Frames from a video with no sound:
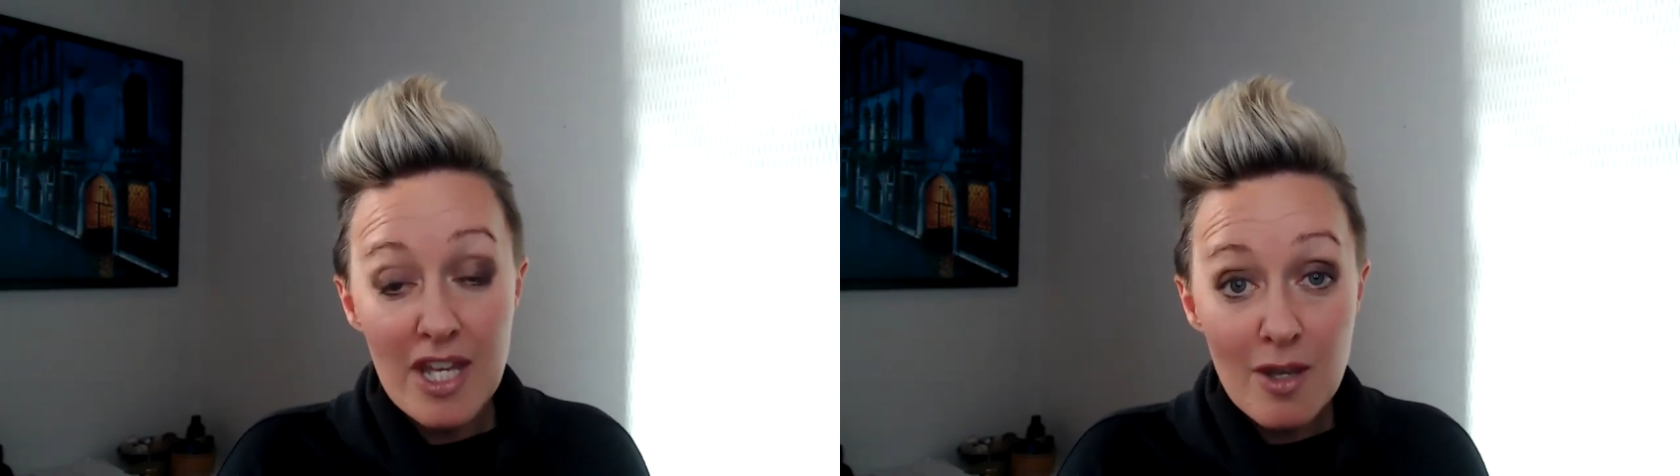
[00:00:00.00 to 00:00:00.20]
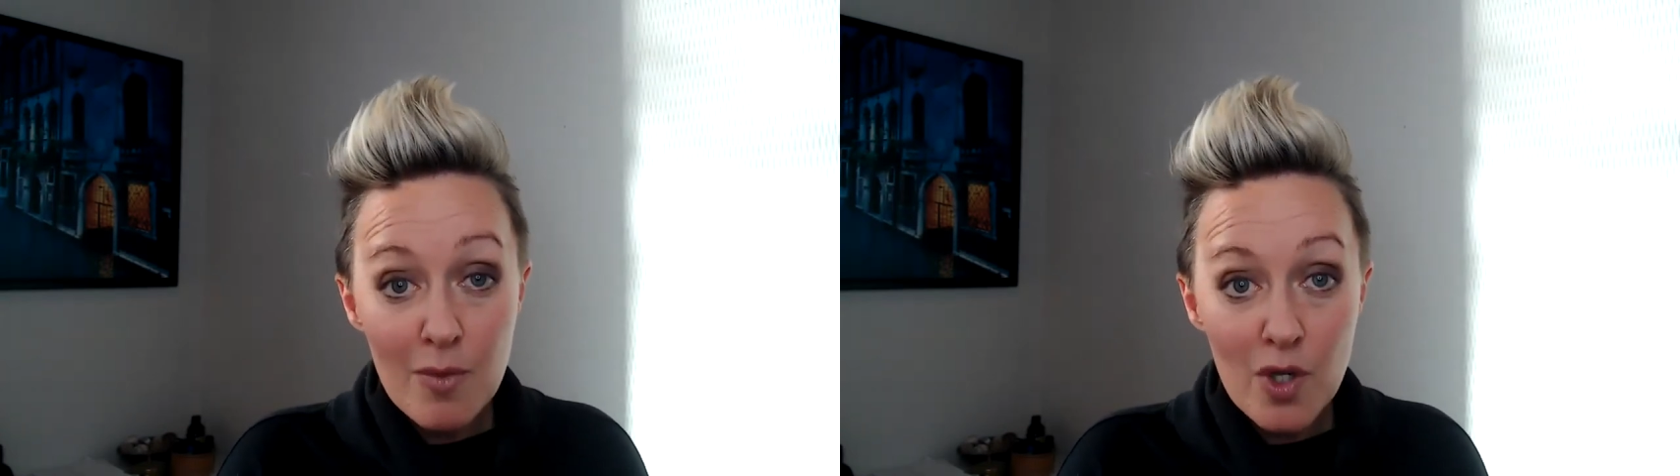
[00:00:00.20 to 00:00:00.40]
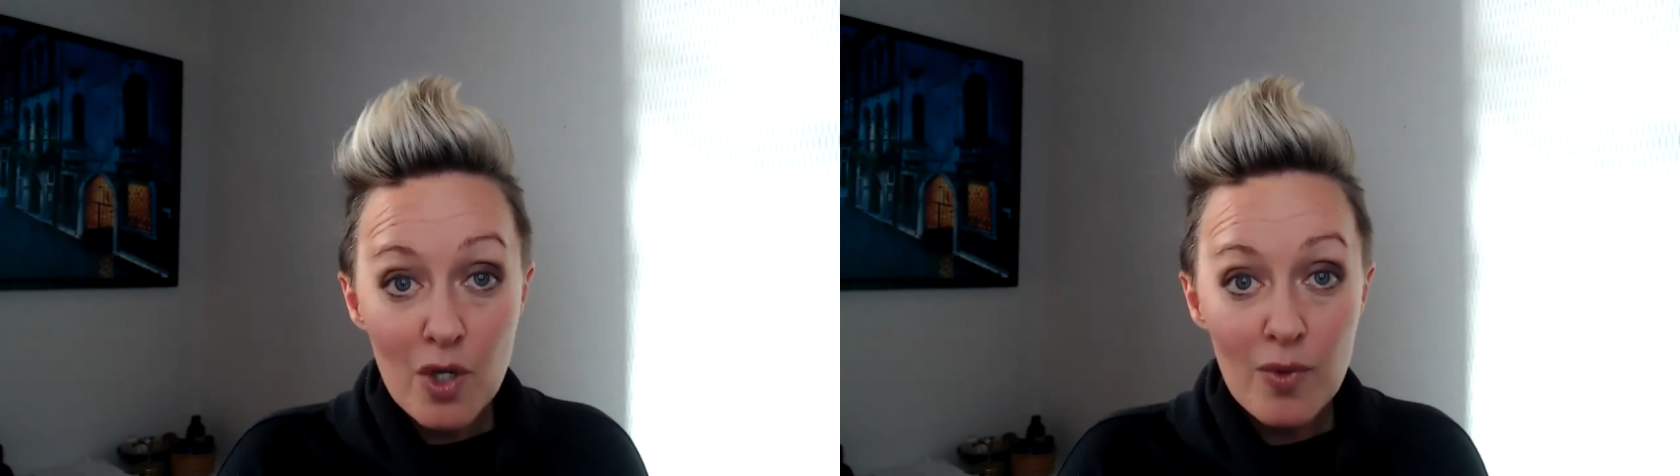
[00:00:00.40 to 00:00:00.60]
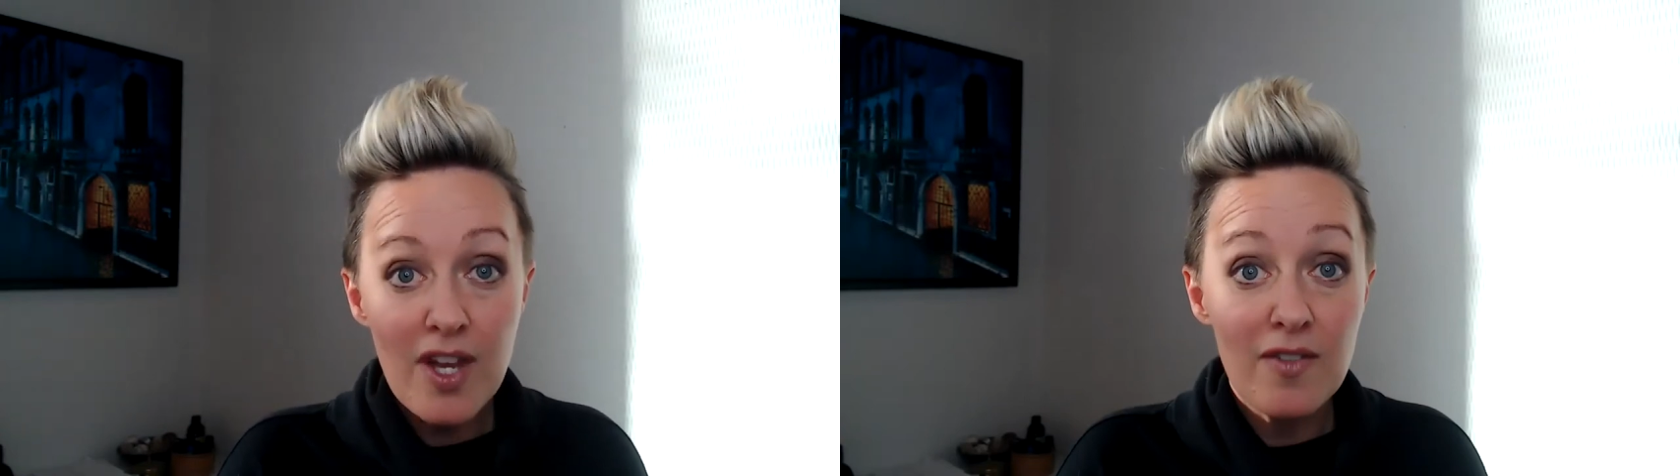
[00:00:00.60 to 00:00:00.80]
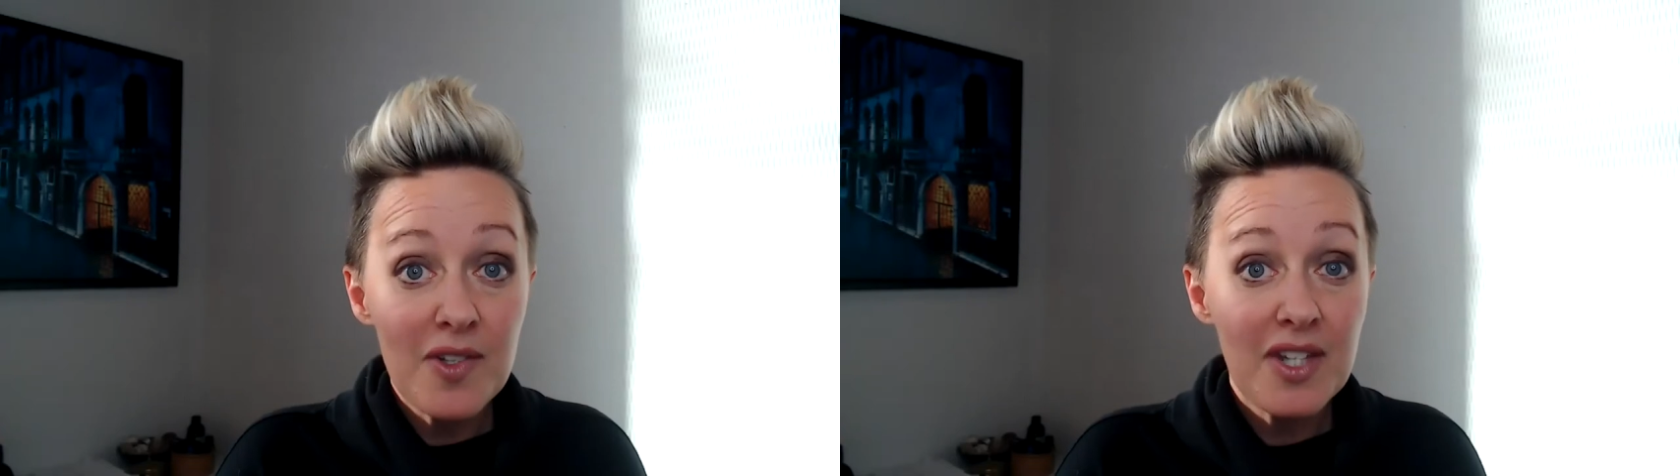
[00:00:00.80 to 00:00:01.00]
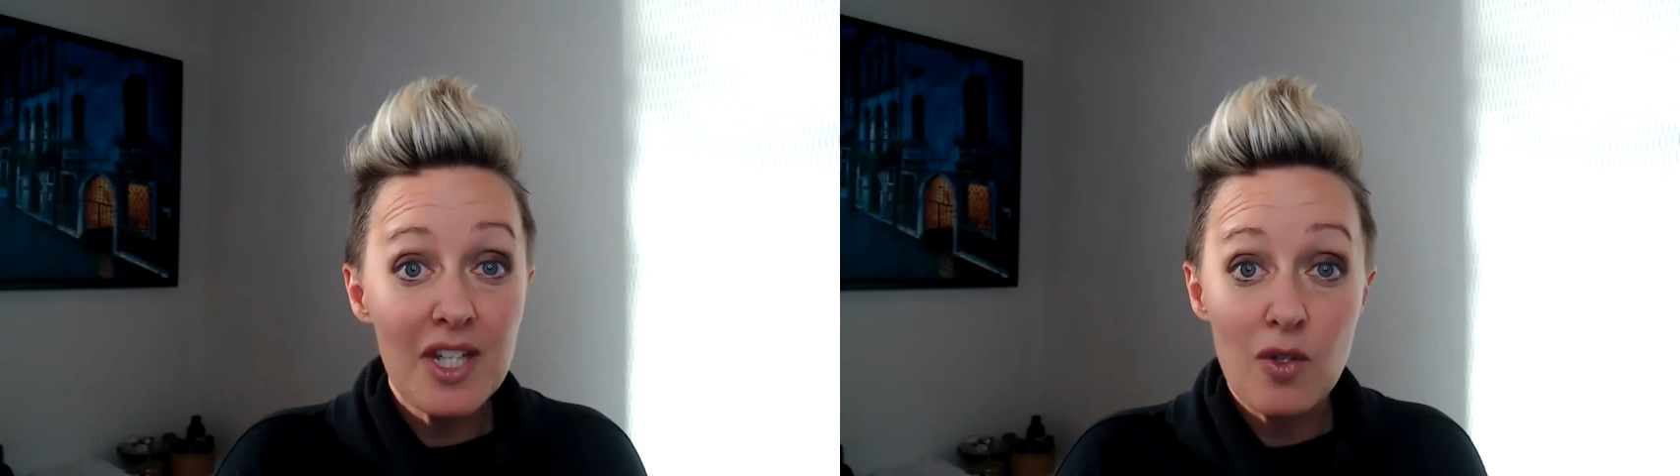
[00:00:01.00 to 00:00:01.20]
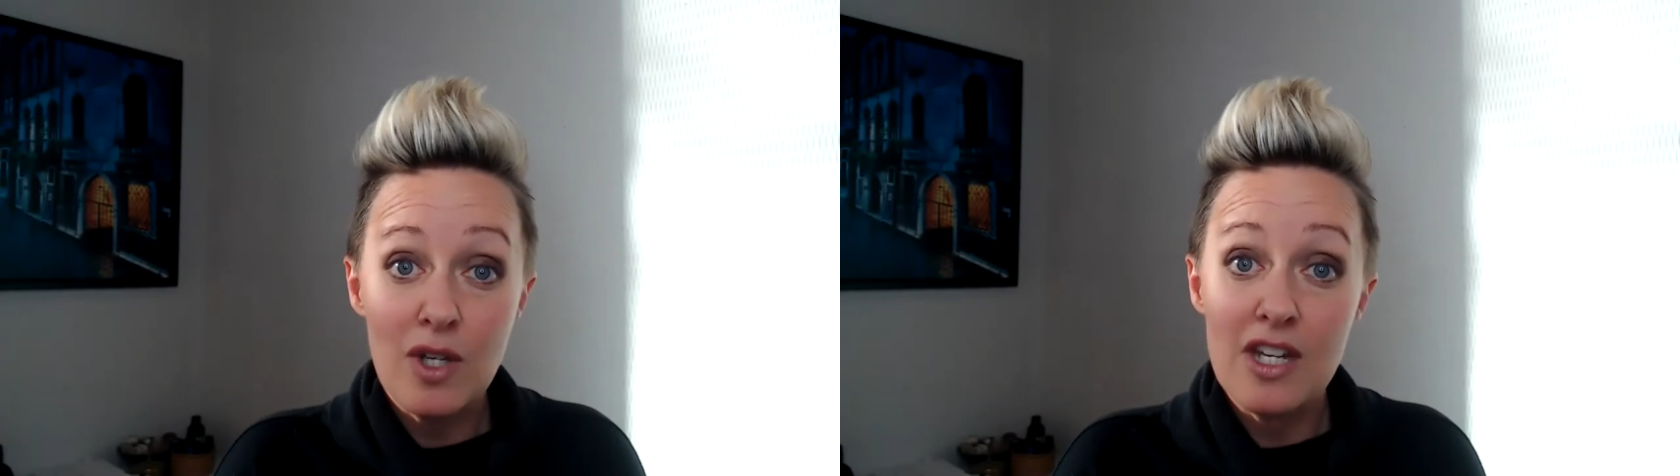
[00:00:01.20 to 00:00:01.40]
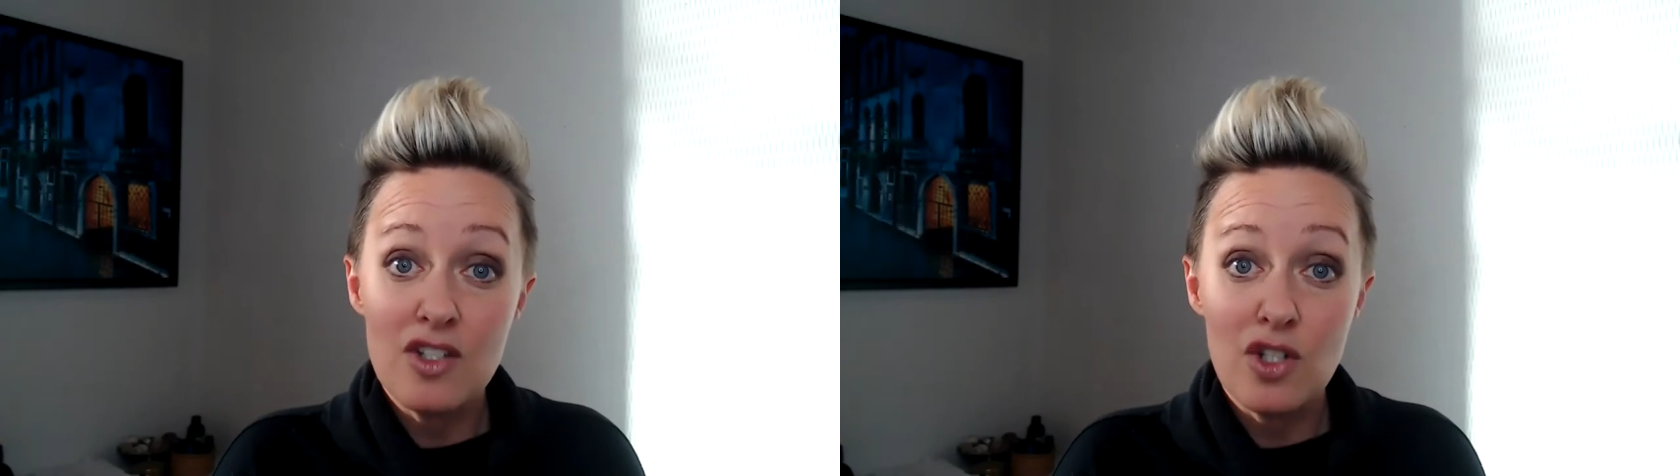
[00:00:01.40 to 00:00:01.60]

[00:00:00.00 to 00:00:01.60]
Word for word: ebook with everything you need